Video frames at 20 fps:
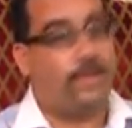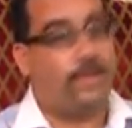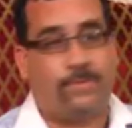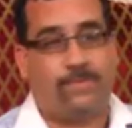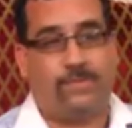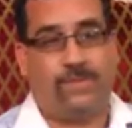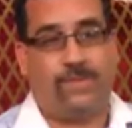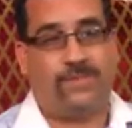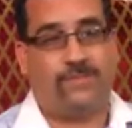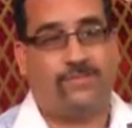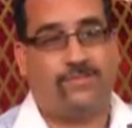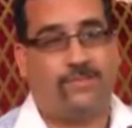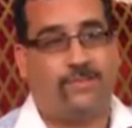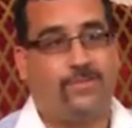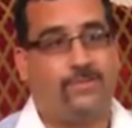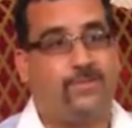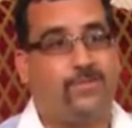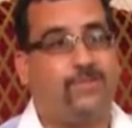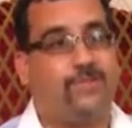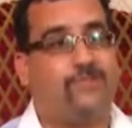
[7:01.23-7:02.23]
provide a
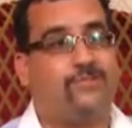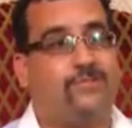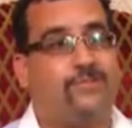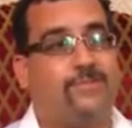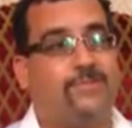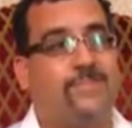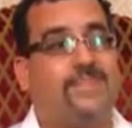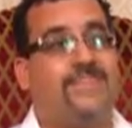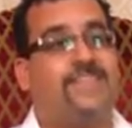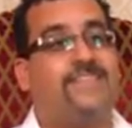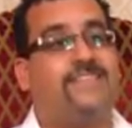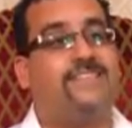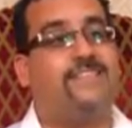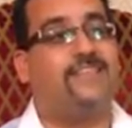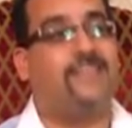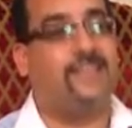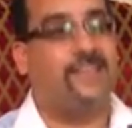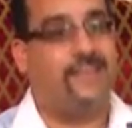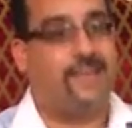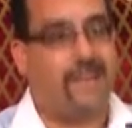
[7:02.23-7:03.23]
script when a script is
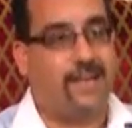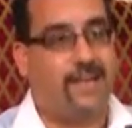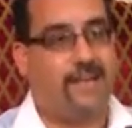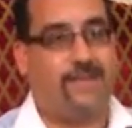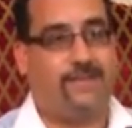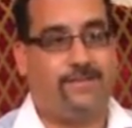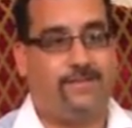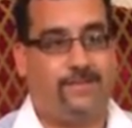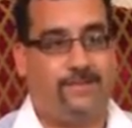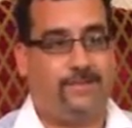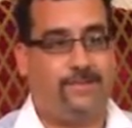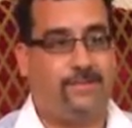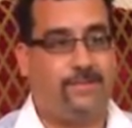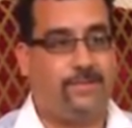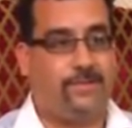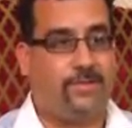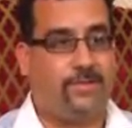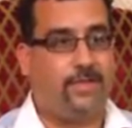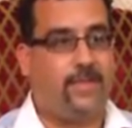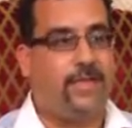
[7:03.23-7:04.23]
not
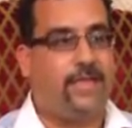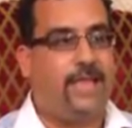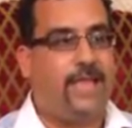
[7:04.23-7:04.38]
available.